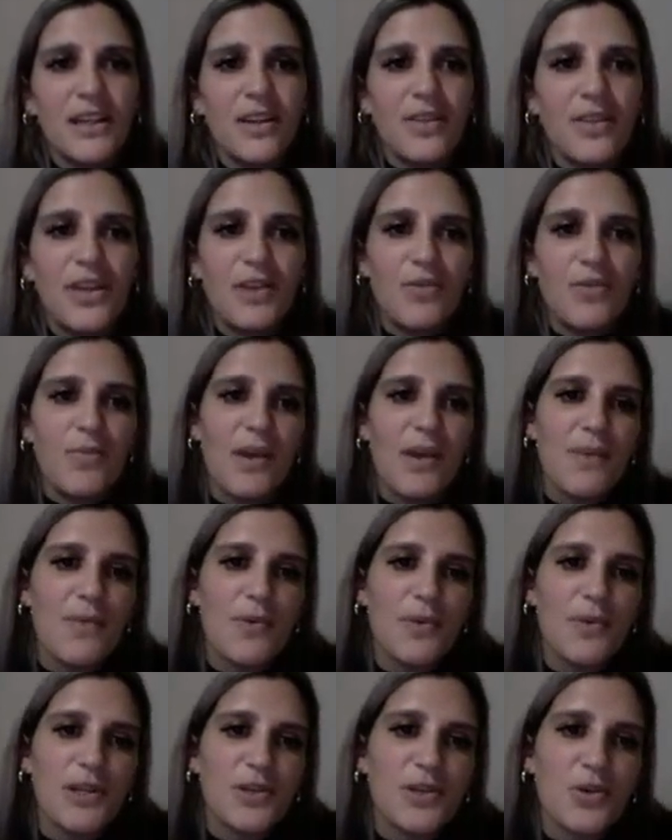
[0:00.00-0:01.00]
Then
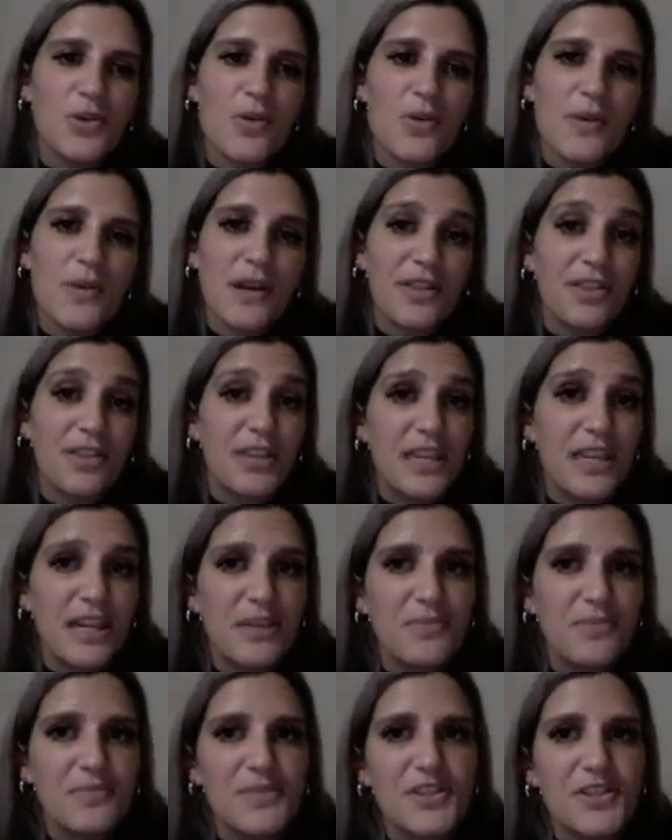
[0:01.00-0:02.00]
remember we talk about
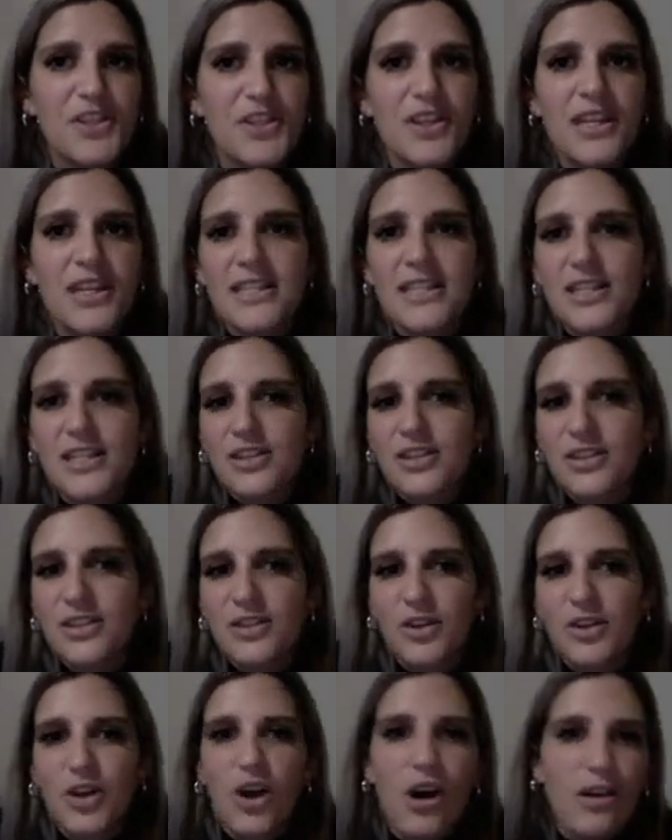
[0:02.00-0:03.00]
themes. So there's this
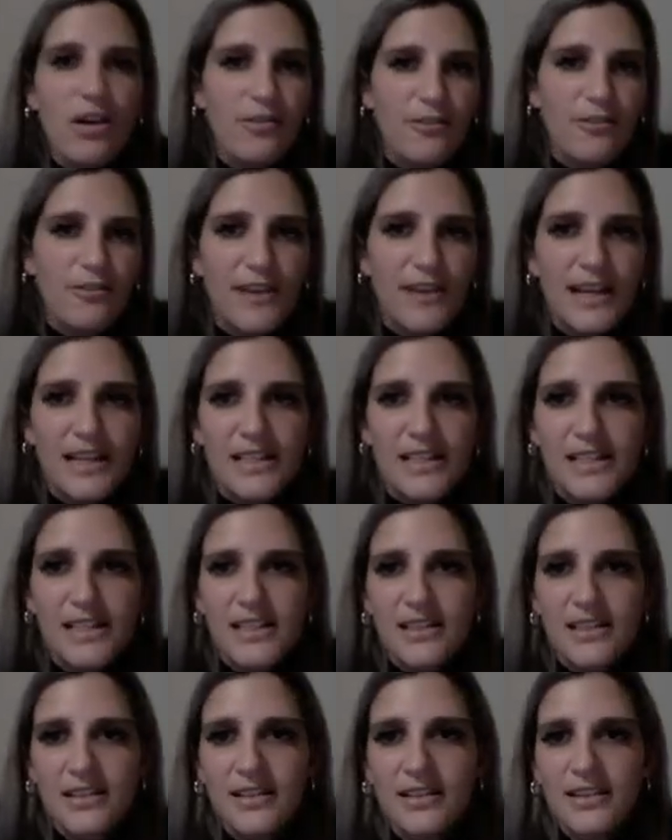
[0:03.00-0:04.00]

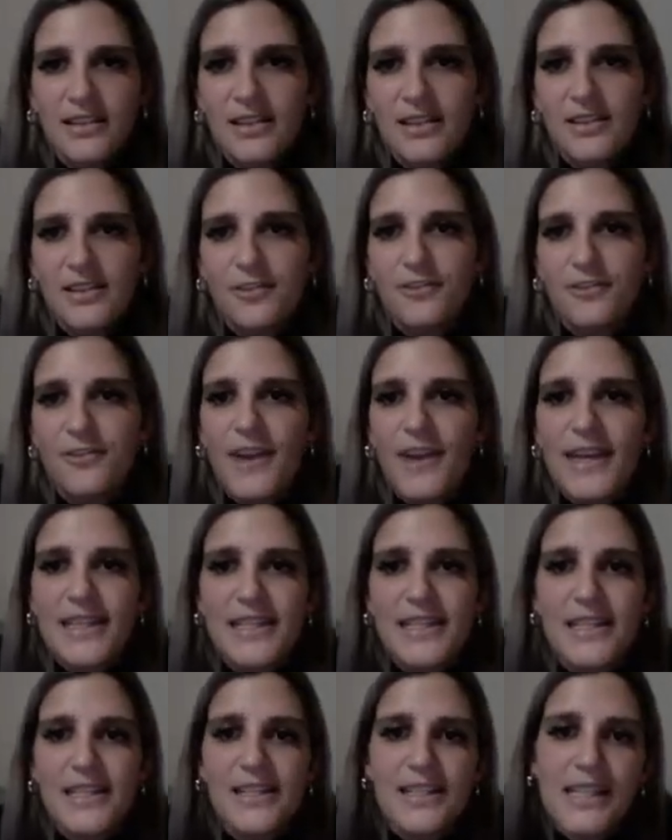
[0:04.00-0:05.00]
conflict,
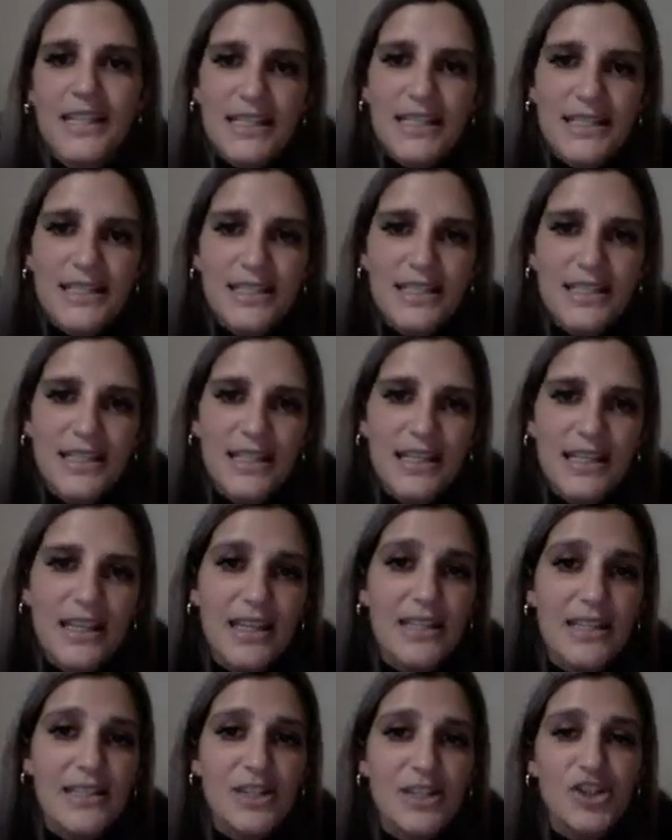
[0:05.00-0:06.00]
fate and destiny,
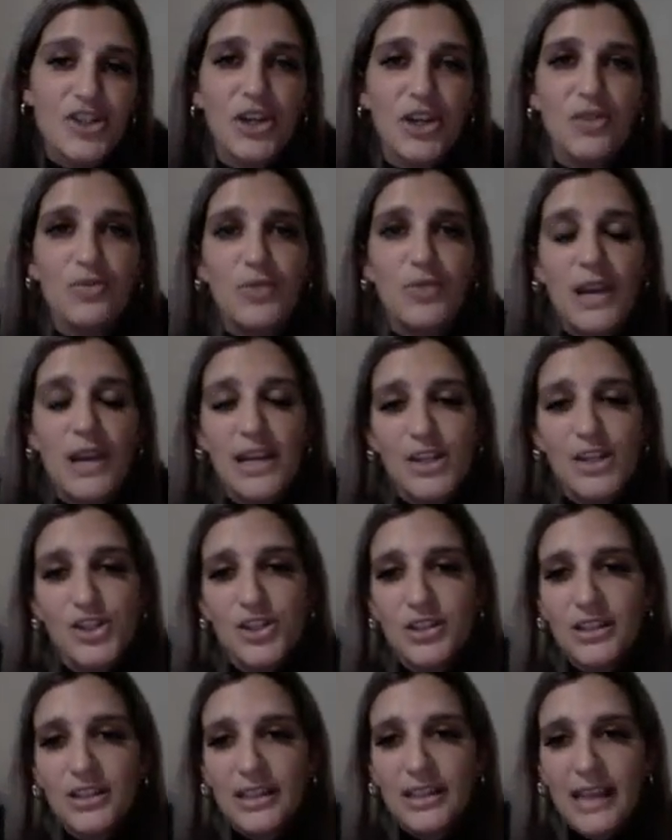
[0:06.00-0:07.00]
there's a
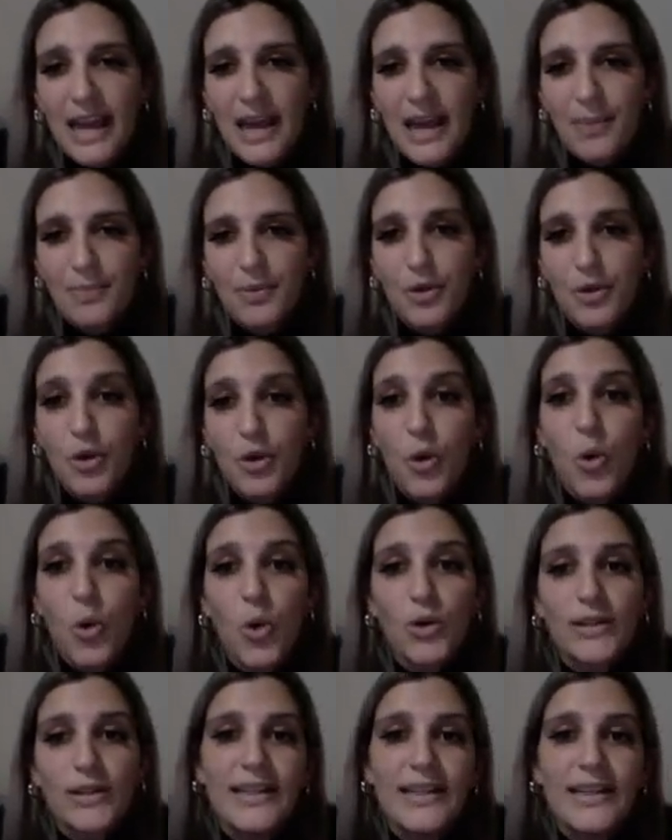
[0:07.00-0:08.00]
generation gap,
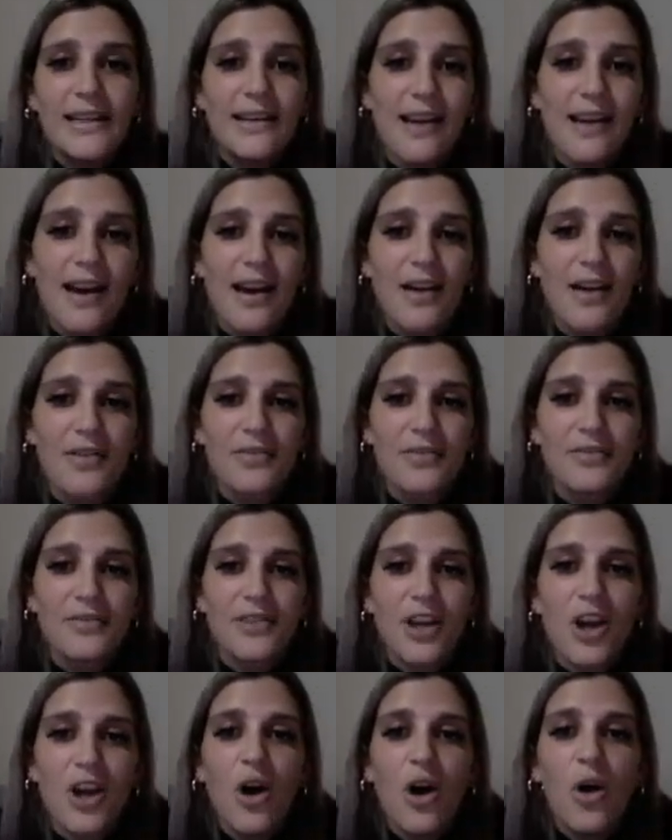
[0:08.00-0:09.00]
courtly love,
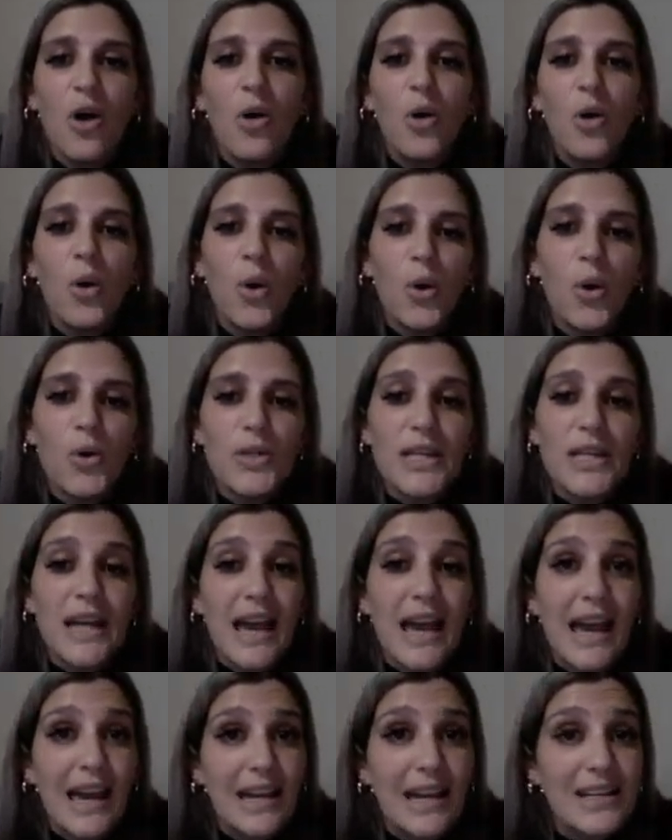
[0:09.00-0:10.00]
order
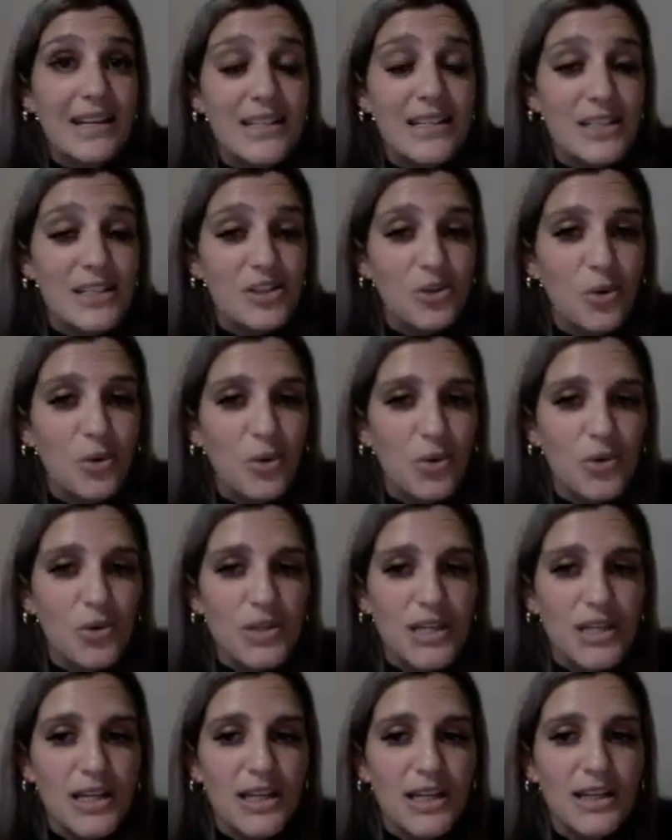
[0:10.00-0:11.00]
and
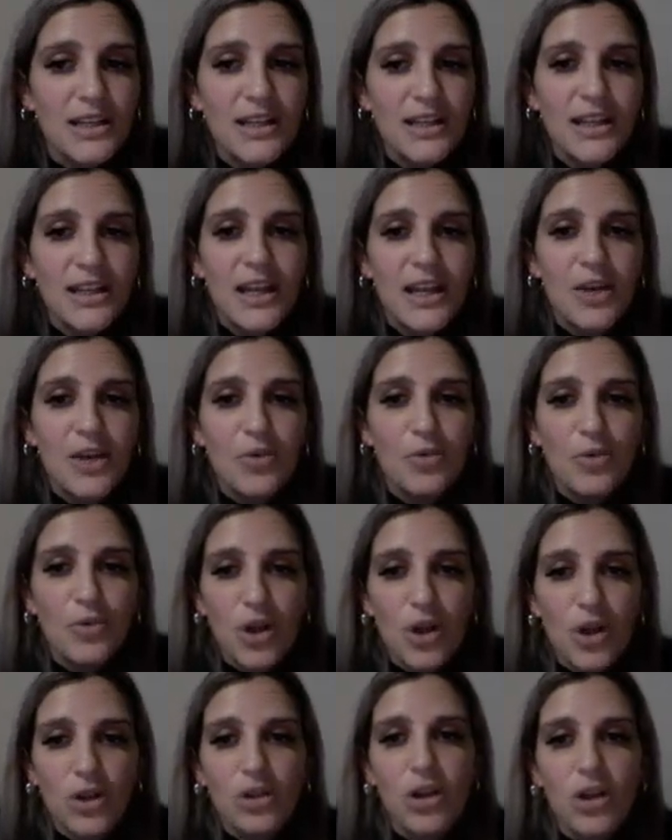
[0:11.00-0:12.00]
disorder,
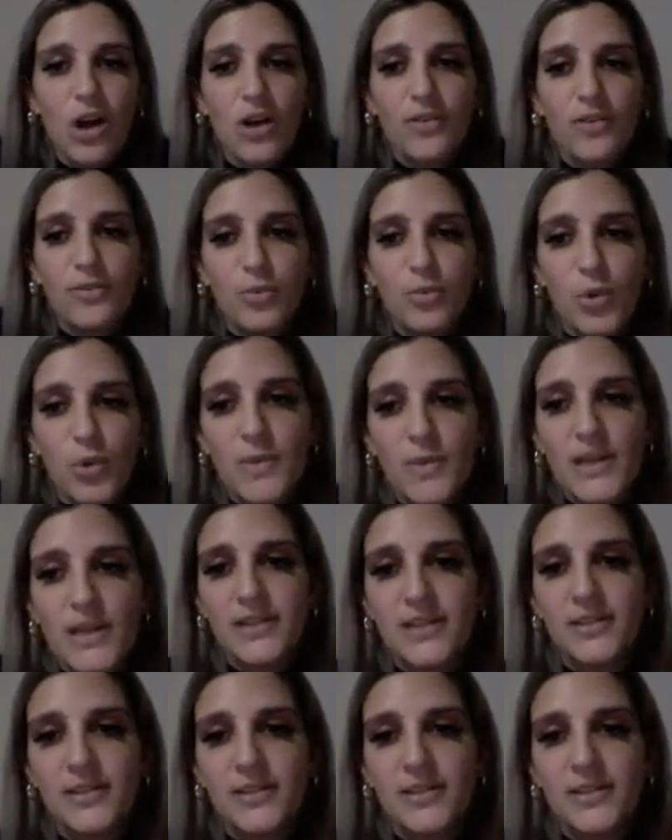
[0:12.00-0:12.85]
role of woman.